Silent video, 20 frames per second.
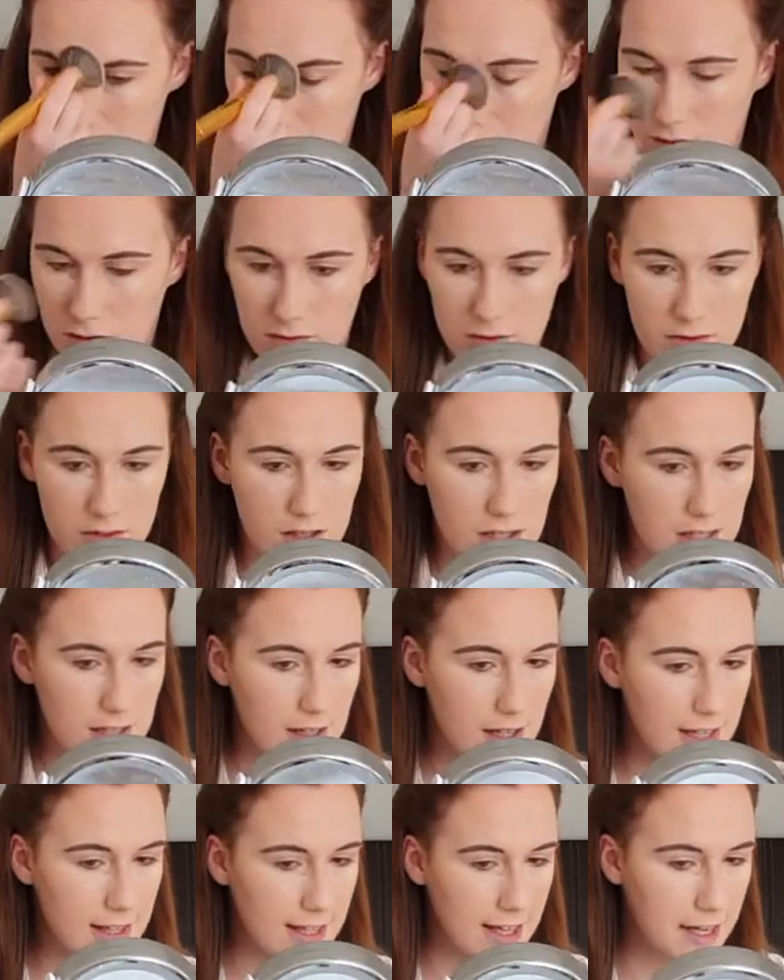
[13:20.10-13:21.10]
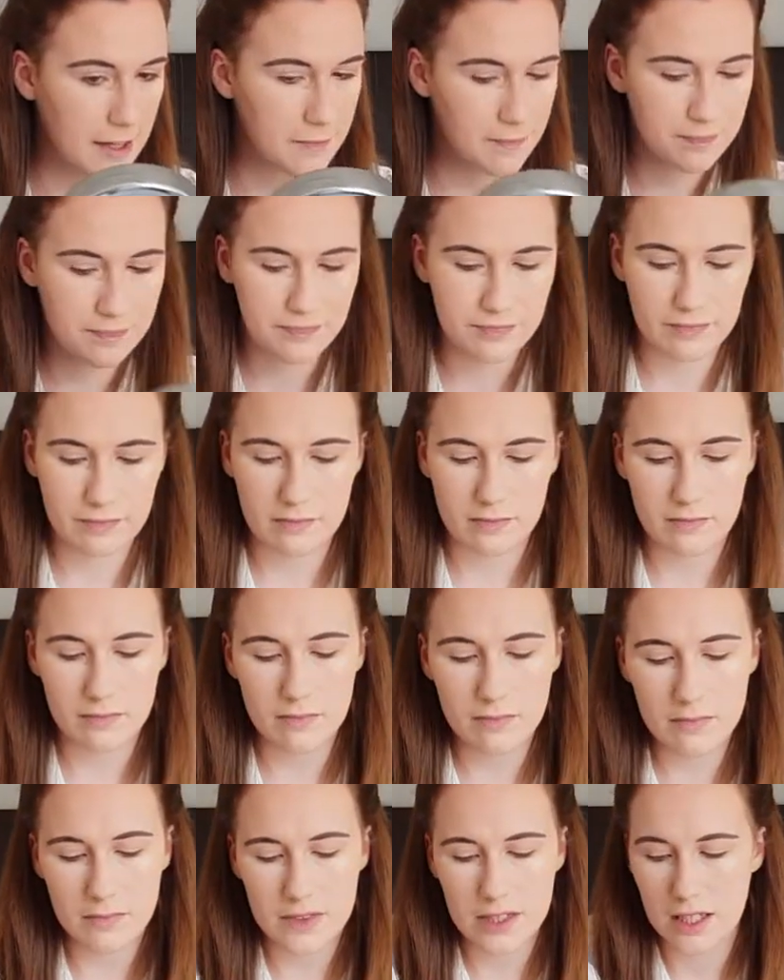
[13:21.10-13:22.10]
Cool, just like that.
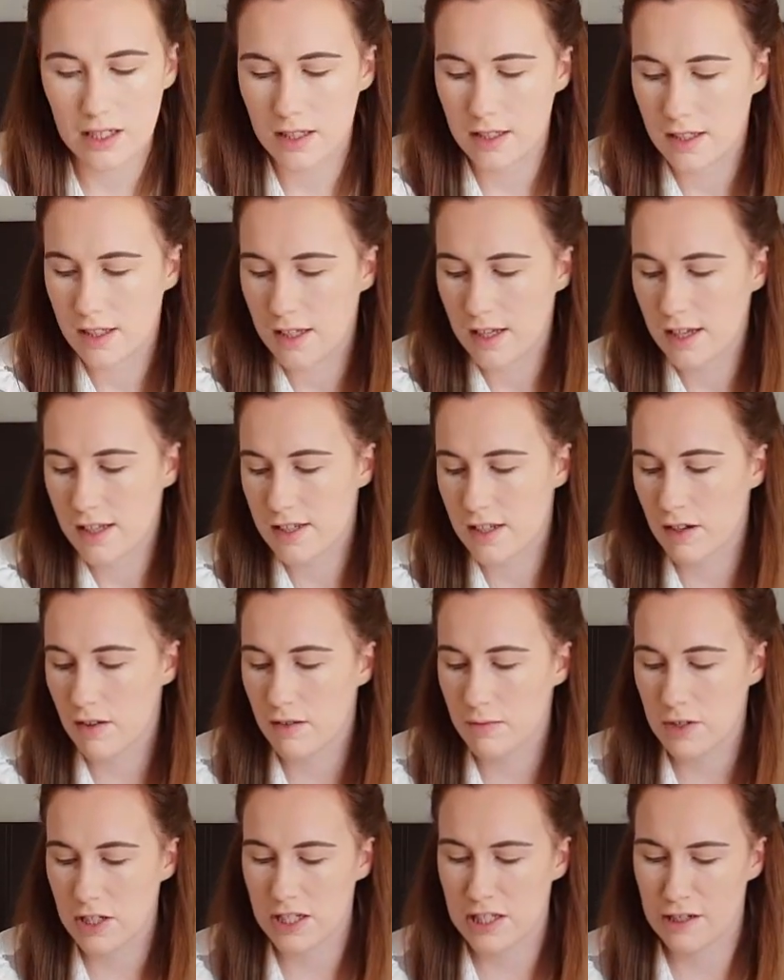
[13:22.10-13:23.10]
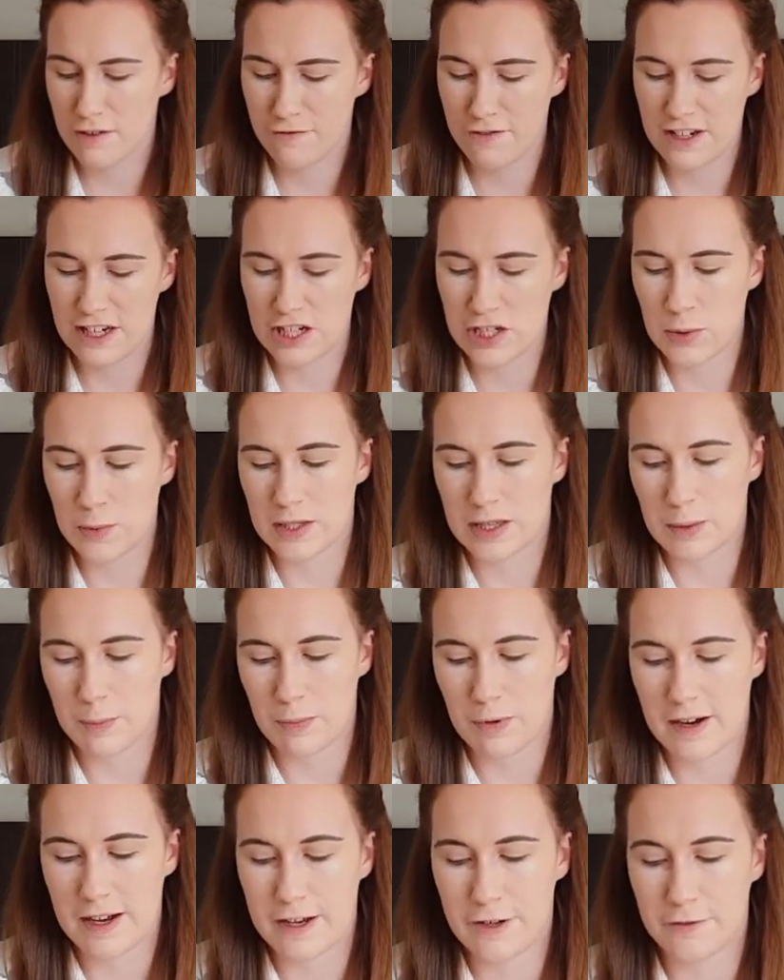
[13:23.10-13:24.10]
So I'm just going to finish with the
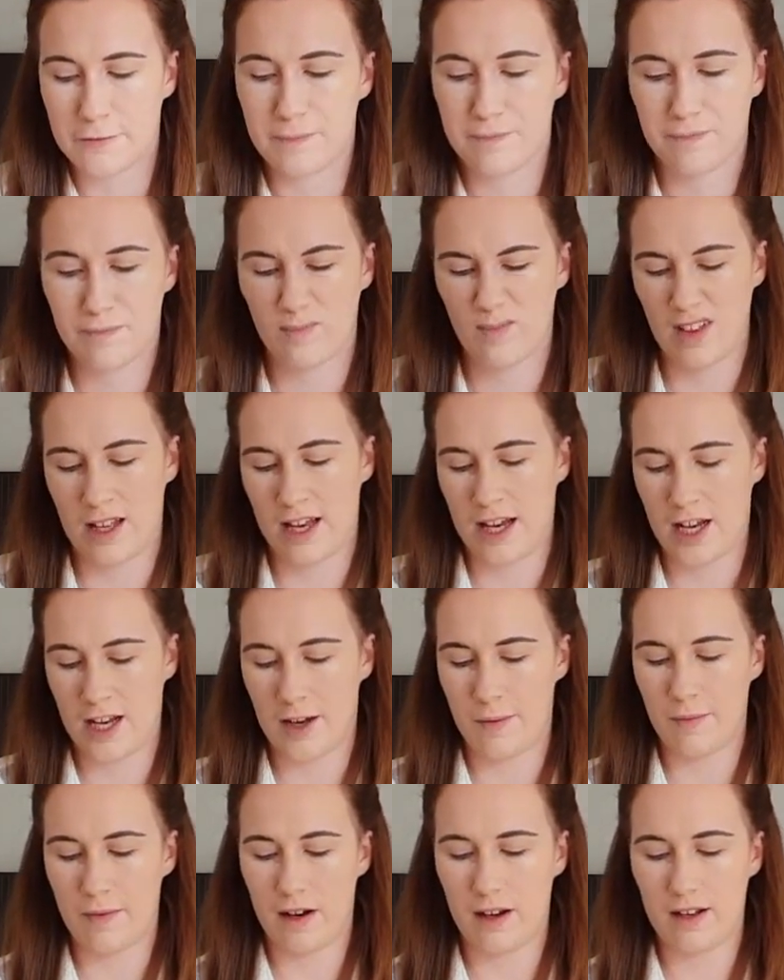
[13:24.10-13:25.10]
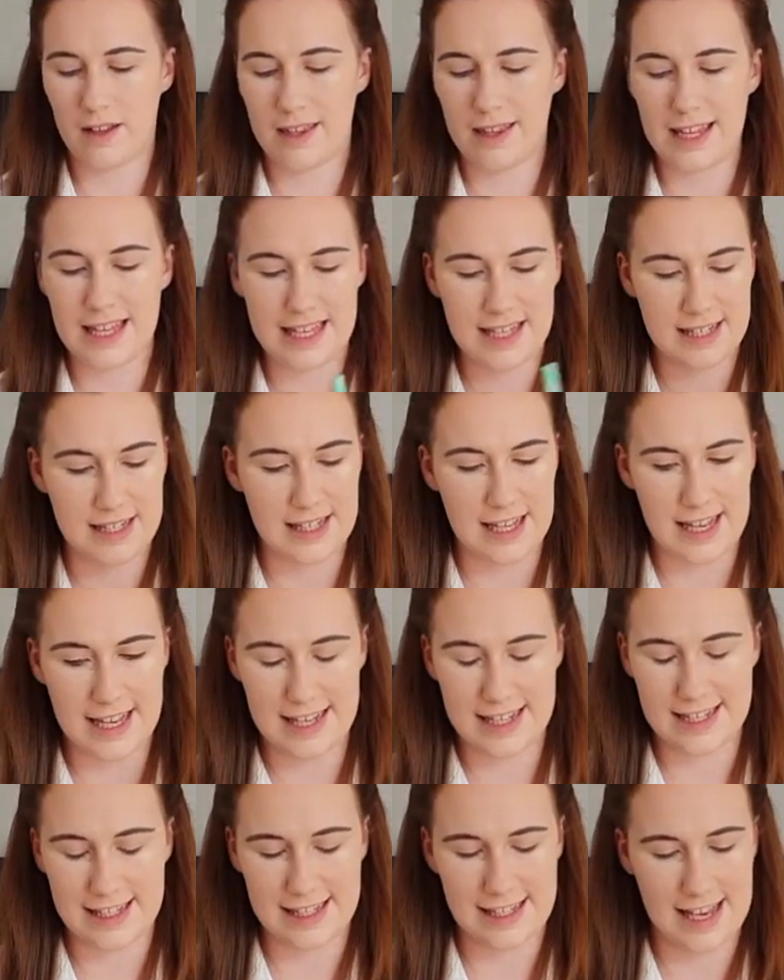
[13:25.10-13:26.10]
brow. This
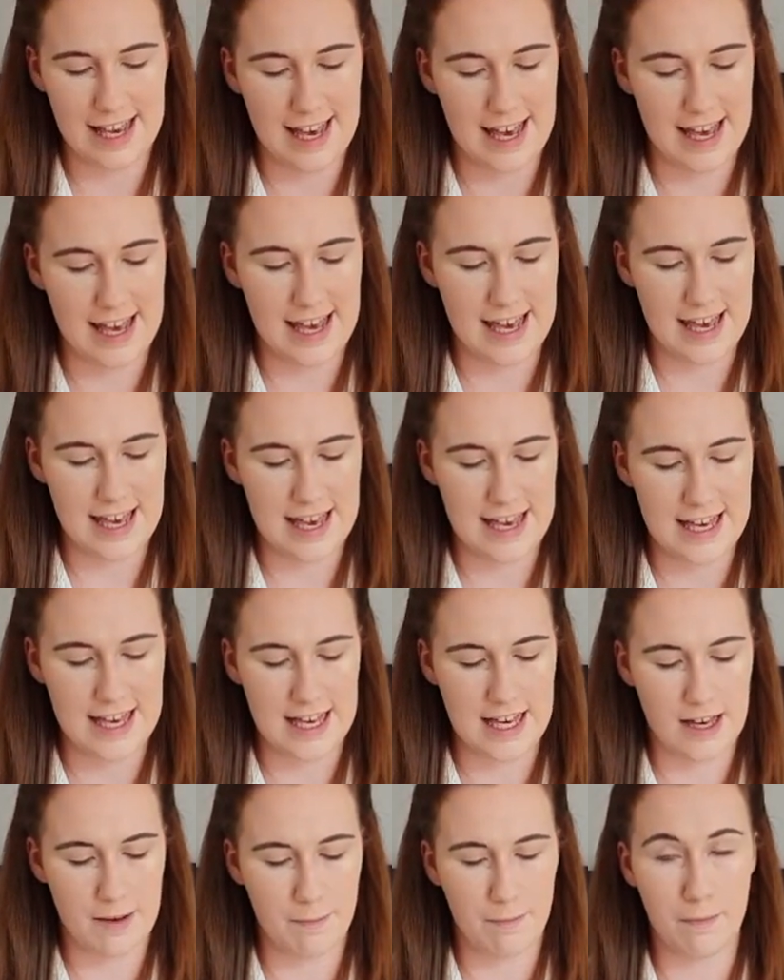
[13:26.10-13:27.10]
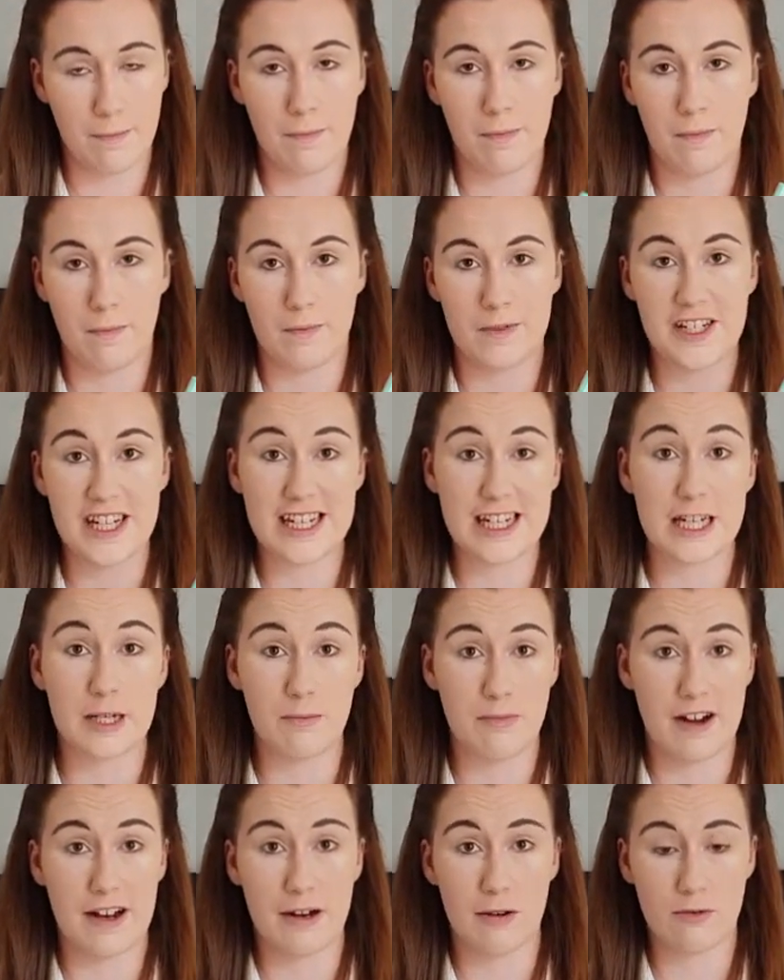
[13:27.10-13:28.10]
is a
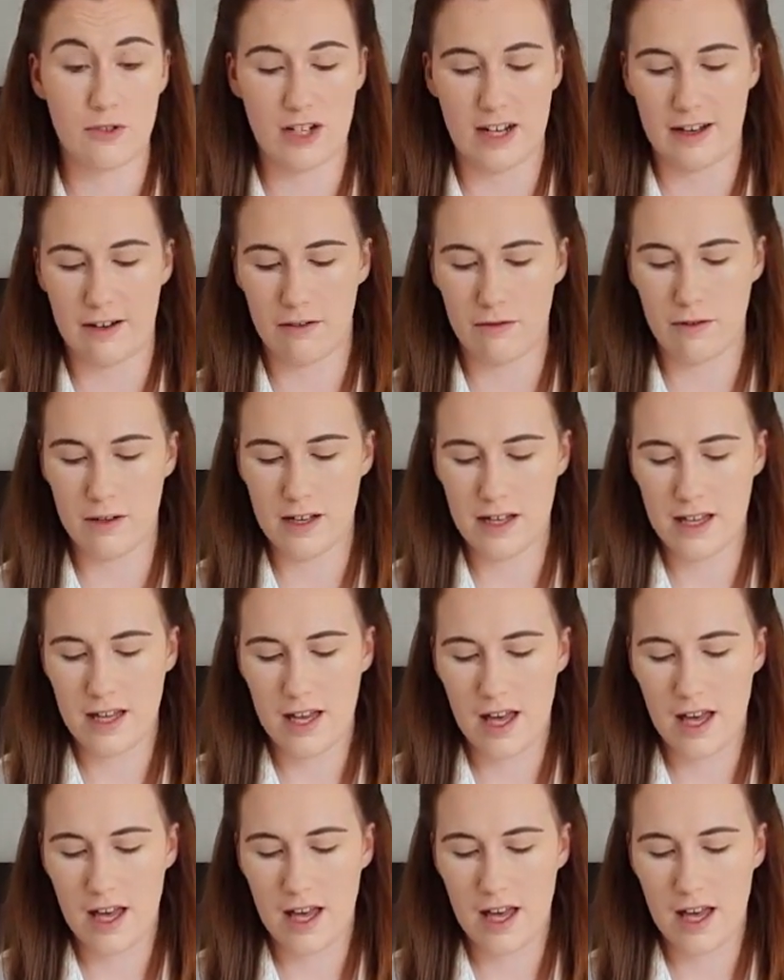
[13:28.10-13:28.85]
tinted brow gel,